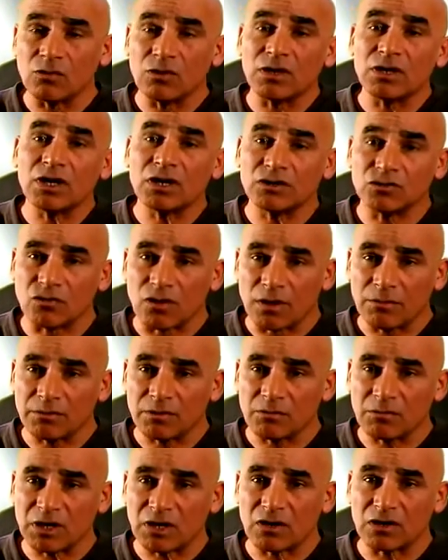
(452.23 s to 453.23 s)
They were not
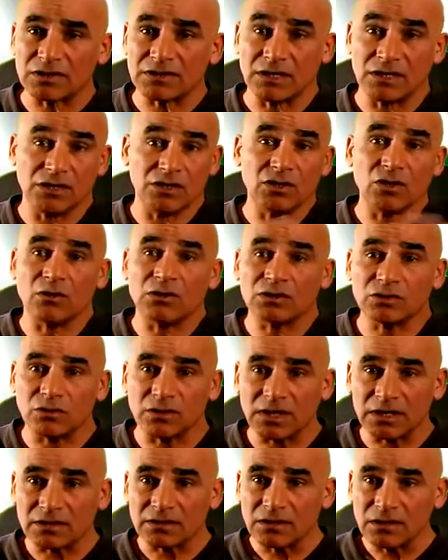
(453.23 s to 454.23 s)
dropped because you don't want
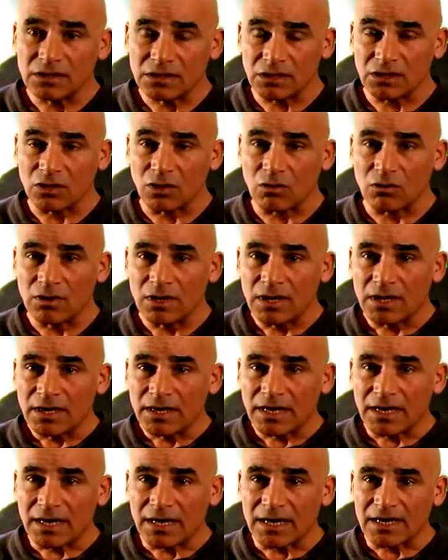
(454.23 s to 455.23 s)
to
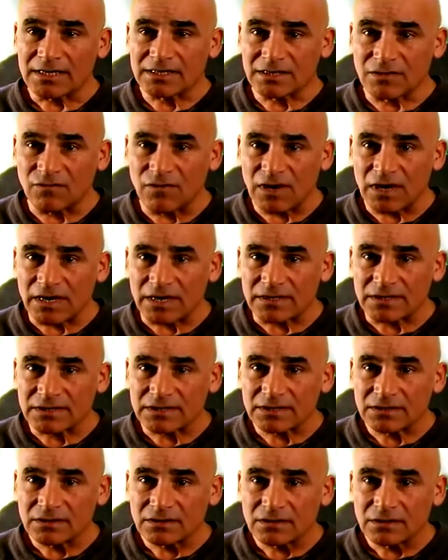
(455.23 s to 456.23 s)
hit,
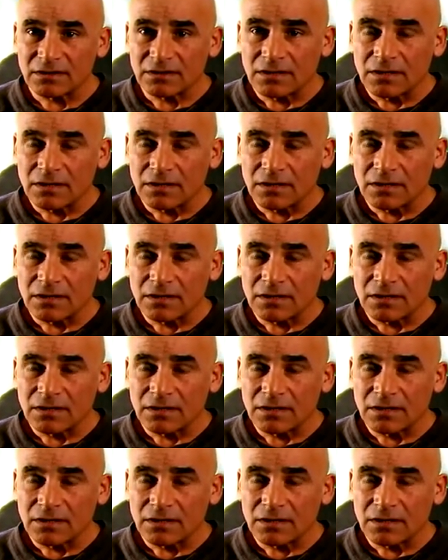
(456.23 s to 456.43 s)
civilians.